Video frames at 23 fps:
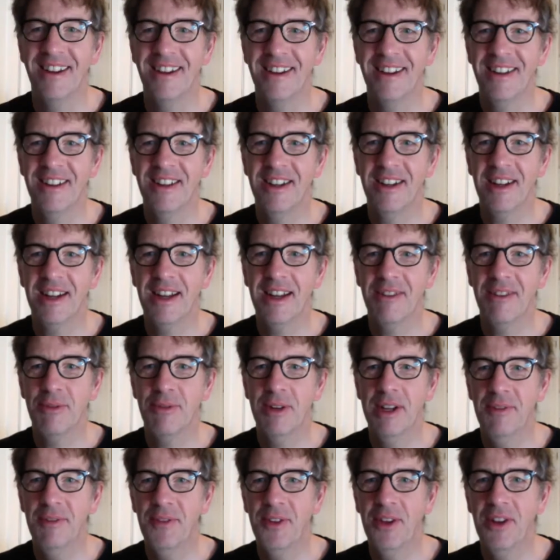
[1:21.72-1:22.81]
You can have
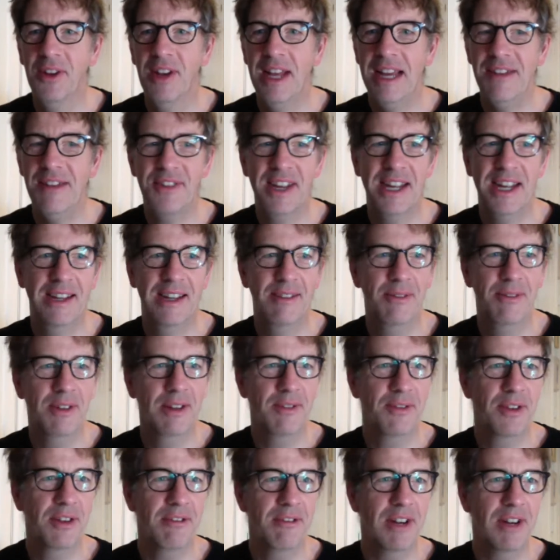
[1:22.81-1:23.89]
one for your left hand and one
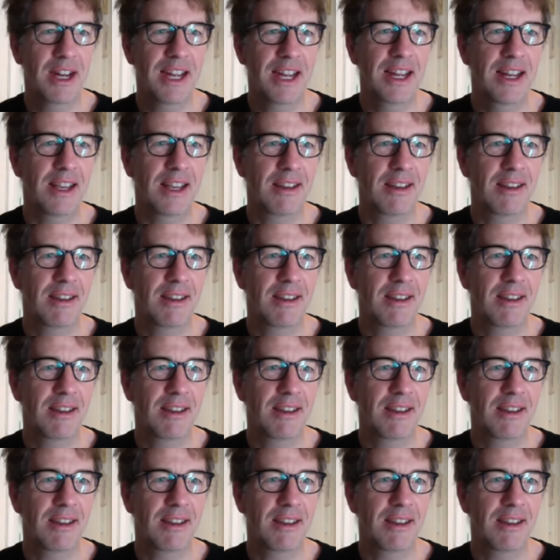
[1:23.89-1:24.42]
for your right hand.